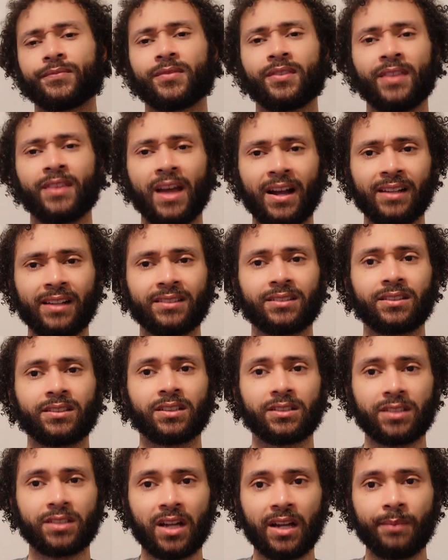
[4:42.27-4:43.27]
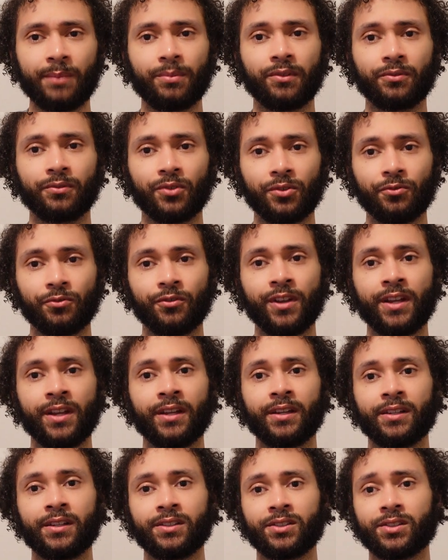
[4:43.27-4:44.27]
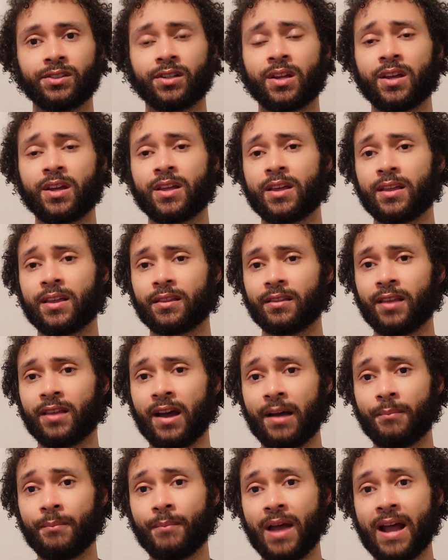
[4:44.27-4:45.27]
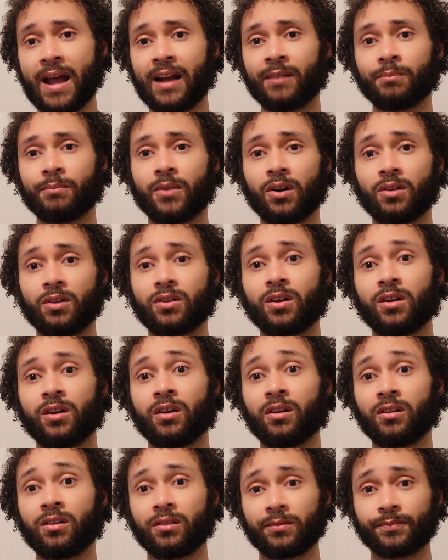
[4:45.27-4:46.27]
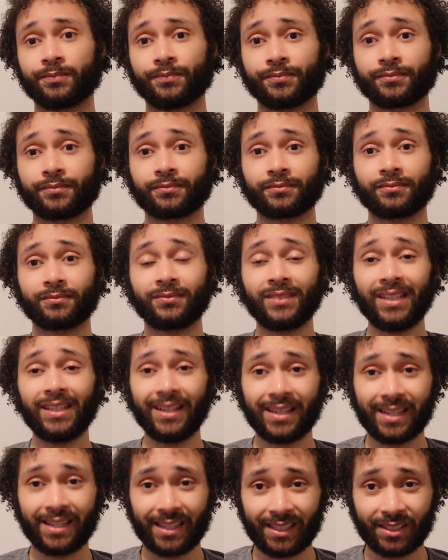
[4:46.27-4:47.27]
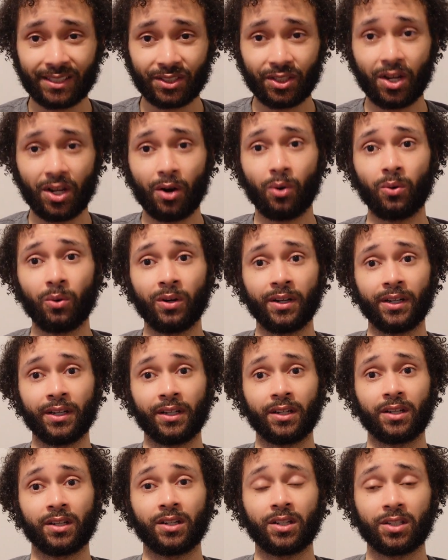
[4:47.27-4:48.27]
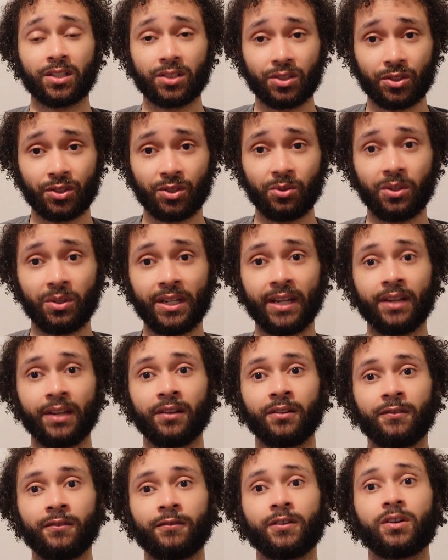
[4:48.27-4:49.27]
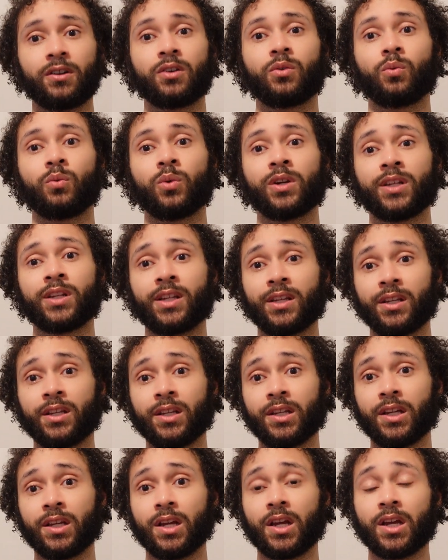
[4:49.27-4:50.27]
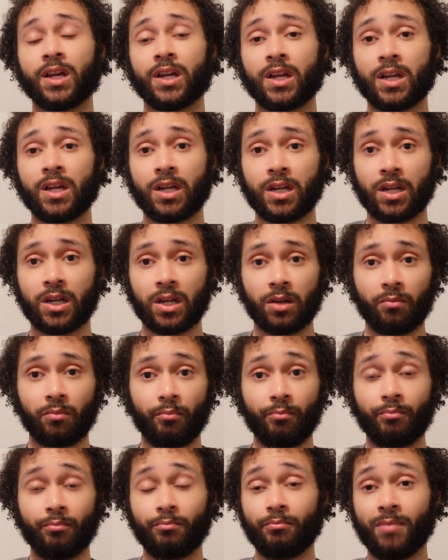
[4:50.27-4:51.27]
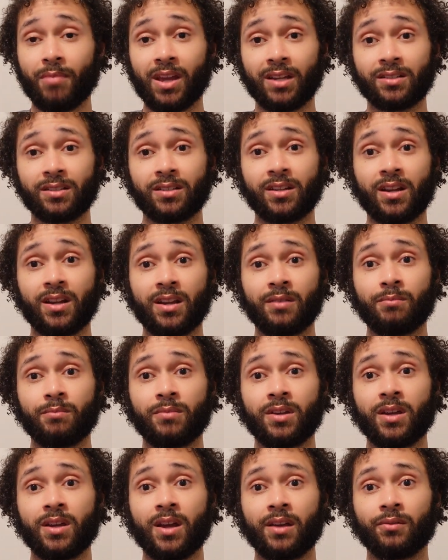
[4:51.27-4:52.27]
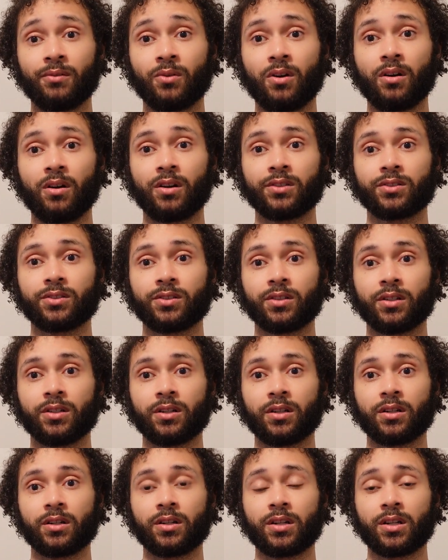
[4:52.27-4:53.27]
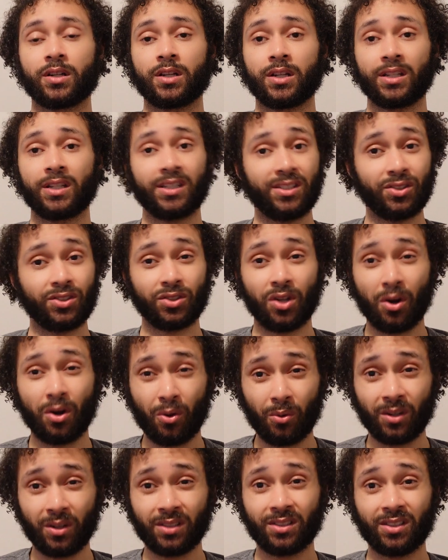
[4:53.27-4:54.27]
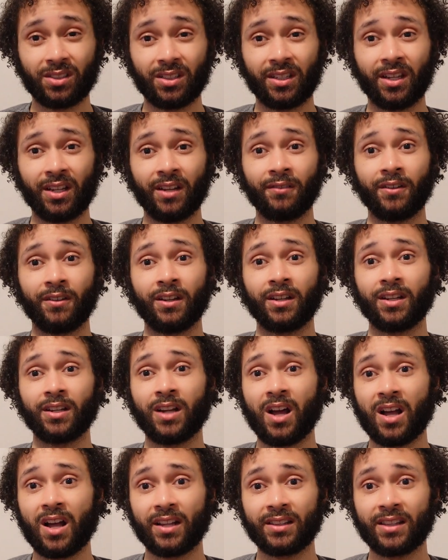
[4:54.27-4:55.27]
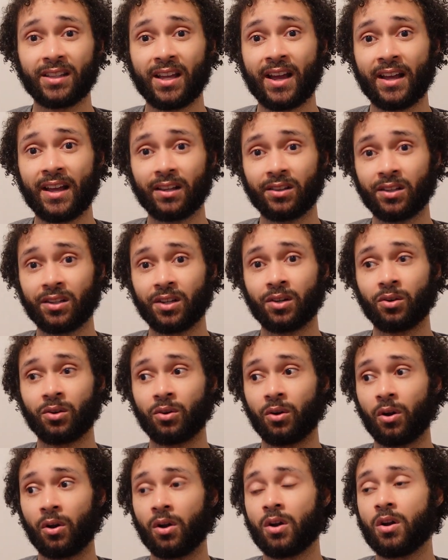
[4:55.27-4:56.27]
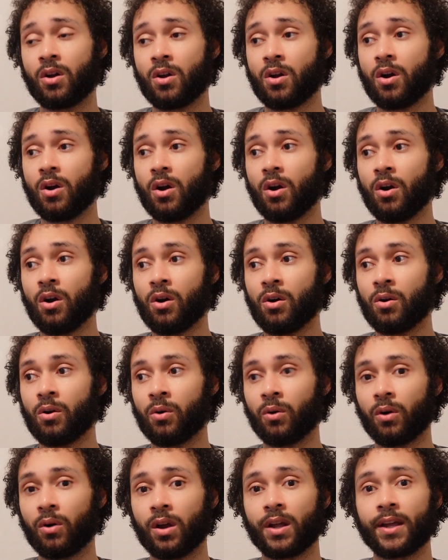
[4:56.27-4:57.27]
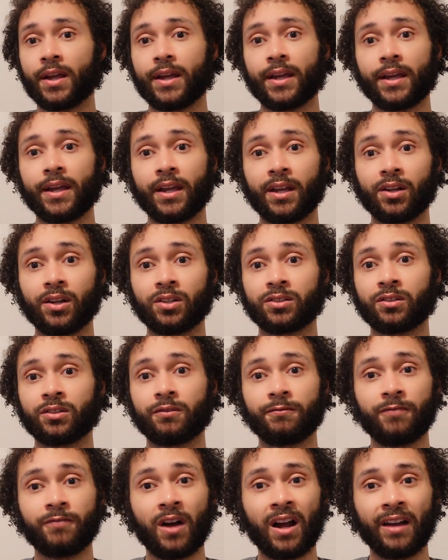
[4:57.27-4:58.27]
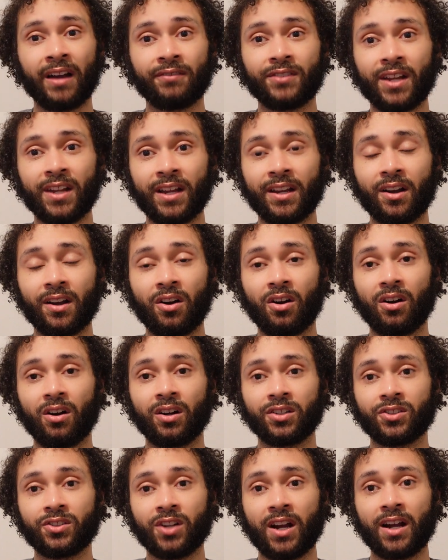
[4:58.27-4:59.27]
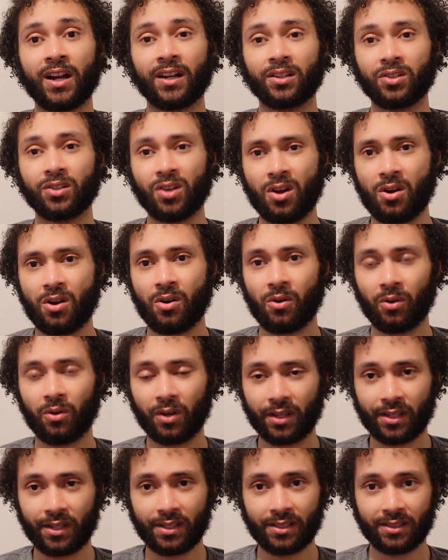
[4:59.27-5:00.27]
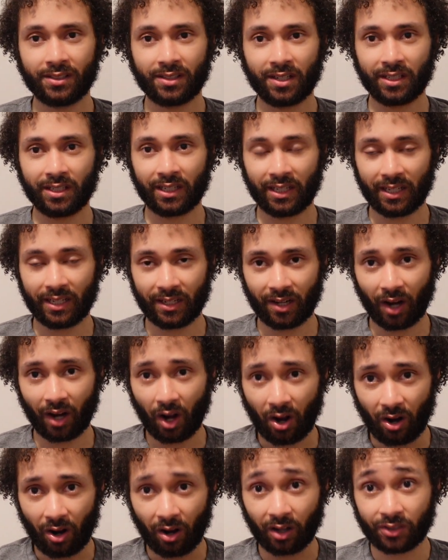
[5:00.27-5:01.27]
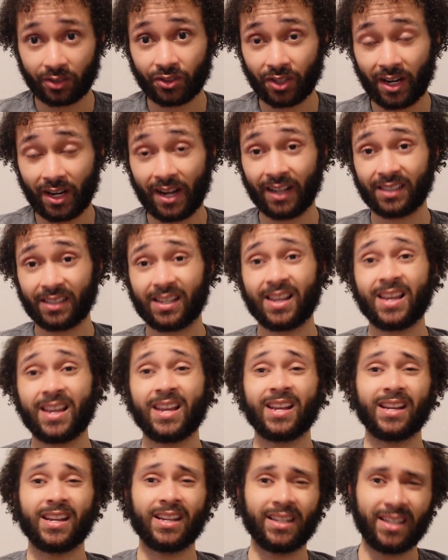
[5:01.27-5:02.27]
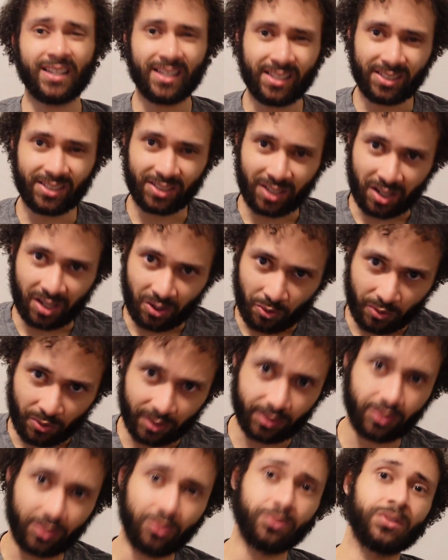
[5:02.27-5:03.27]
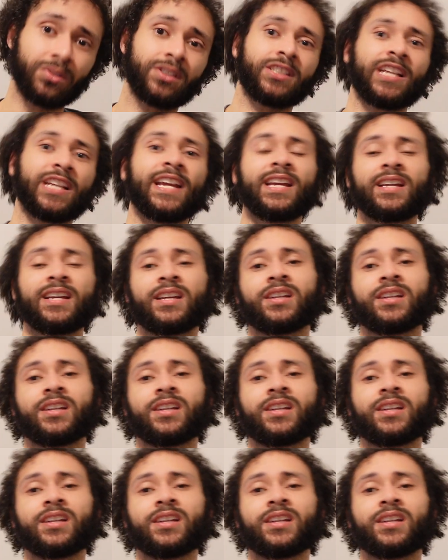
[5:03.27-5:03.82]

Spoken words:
That's the type of revenge that Mac McClung is going to give when he makes an NBA roster. He's going to give it. Not that little, oh, here's a 5-day contract. No, he's going to get a contract and he's going to take